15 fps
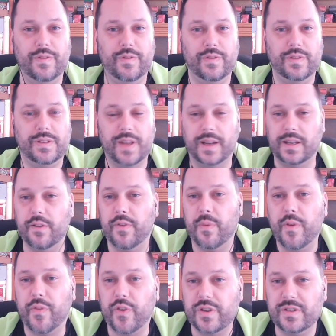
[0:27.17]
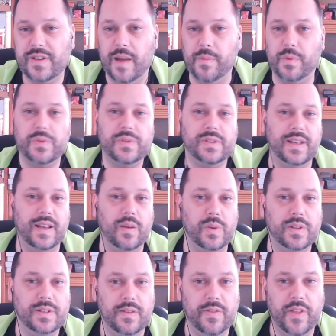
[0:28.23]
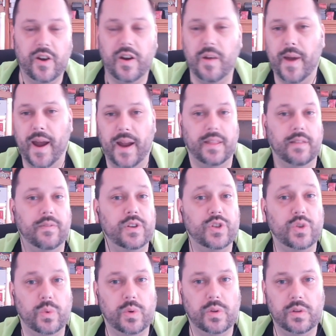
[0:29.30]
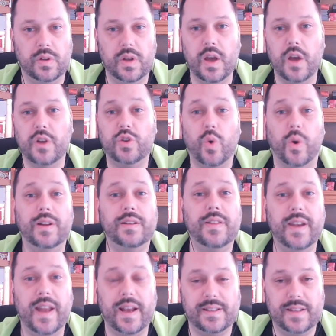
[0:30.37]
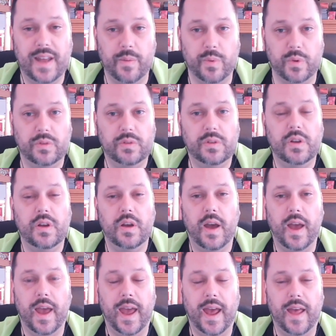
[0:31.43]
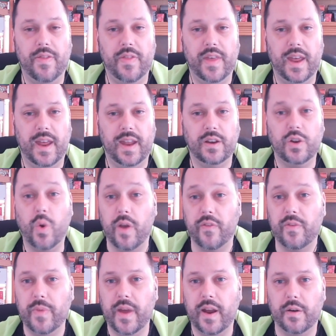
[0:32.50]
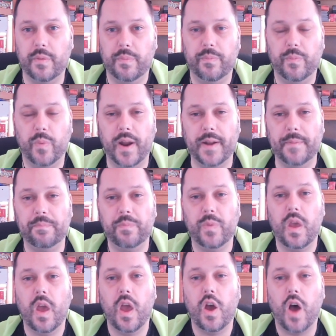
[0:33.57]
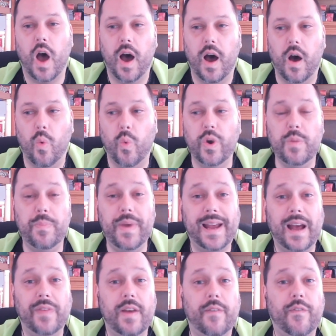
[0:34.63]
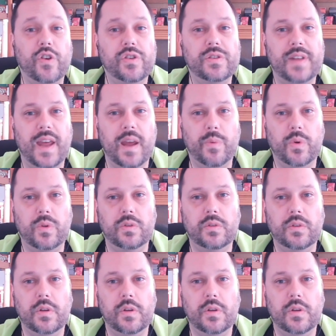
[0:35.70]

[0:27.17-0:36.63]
selecting from the first table, seeing what's in there. I'm highly visual. Joining to the next table, and then going from there, right? When you pick out that first table,